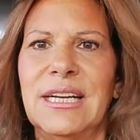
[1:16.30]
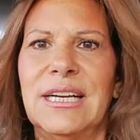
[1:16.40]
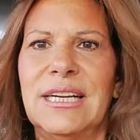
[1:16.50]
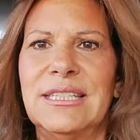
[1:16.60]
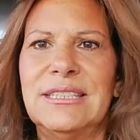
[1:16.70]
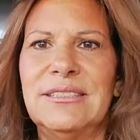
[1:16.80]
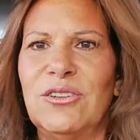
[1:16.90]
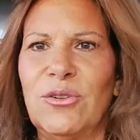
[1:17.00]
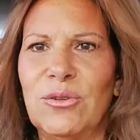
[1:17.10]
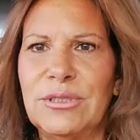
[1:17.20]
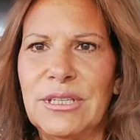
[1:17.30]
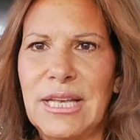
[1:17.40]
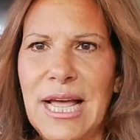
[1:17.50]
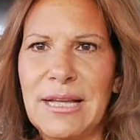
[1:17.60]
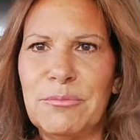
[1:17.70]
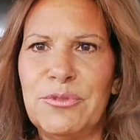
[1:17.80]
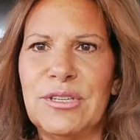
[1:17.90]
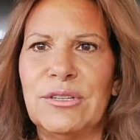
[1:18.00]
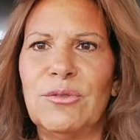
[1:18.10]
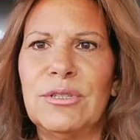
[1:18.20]
and all the labs
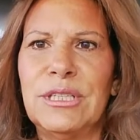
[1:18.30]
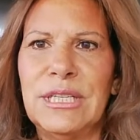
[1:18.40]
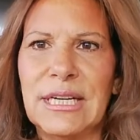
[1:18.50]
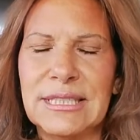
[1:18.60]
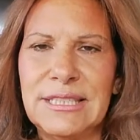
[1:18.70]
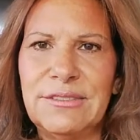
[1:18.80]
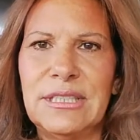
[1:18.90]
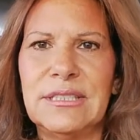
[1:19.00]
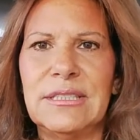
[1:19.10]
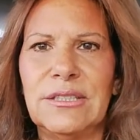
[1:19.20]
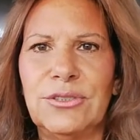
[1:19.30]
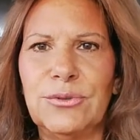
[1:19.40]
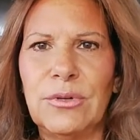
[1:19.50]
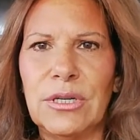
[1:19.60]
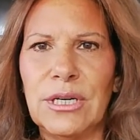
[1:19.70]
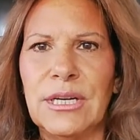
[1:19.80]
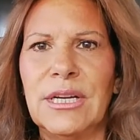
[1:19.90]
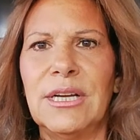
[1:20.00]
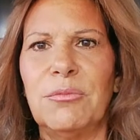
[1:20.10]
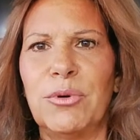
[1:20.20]
and all the activities that you are
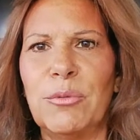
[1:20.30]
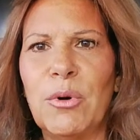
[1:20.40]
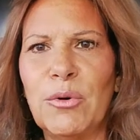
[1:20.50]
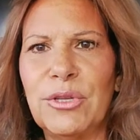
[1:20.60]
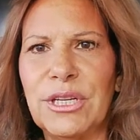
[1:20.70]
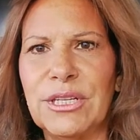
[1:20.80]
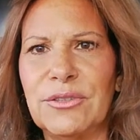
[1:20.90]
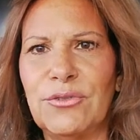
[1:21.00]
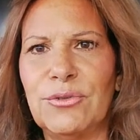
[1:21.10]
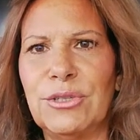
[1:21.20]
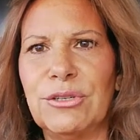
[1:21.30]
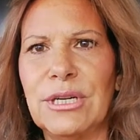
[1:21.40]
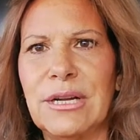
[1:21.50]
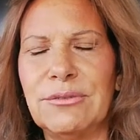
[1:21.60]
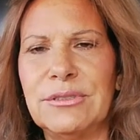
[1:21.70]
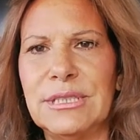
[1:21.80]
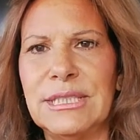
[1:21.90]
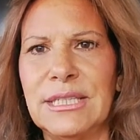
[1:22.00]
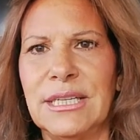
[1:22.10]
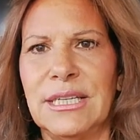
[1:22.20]
promoting through your country,
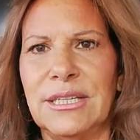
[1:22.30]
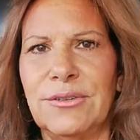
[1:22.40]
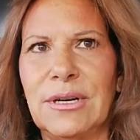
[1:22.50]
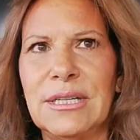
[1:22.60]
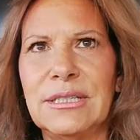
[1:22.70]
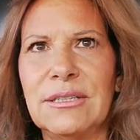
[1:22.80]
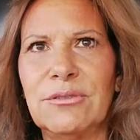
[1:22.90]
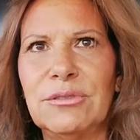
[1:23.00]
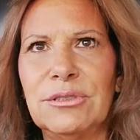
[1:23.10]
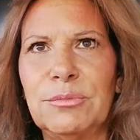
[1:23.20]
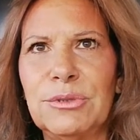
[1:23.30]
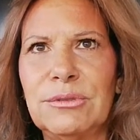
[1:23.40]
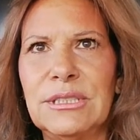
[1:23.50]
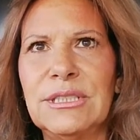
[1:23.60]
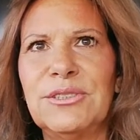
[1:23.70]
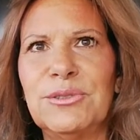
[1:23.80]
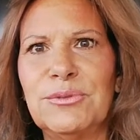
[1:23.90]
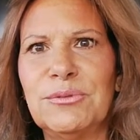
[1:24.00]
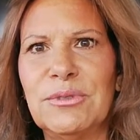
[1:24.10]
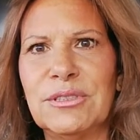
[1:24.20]
you are contributing
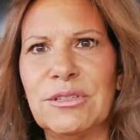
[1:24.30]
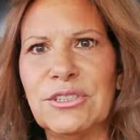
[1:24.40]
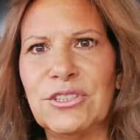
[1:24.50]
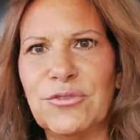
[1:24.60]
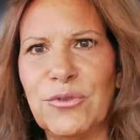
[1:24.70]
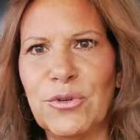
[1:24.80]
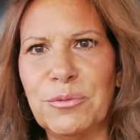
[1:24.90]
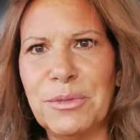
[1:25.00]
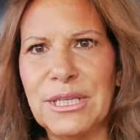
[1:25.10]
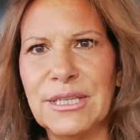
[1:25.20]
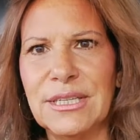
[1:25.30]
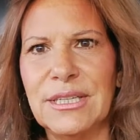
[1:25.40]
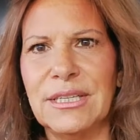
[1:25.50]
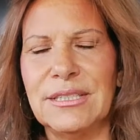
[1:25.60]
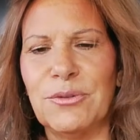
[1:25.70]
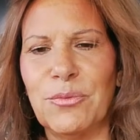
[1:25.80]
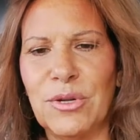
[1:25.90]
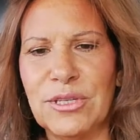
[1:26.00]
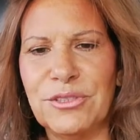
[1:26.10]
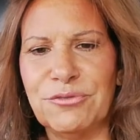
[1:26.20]
to transforming the
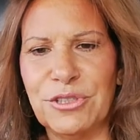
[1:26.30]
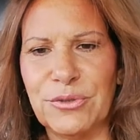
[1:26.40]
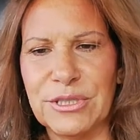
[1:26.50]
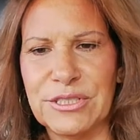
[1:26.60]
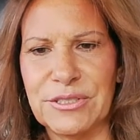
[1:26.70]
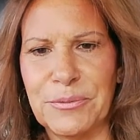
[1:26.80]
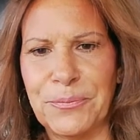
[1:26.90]
world of yours.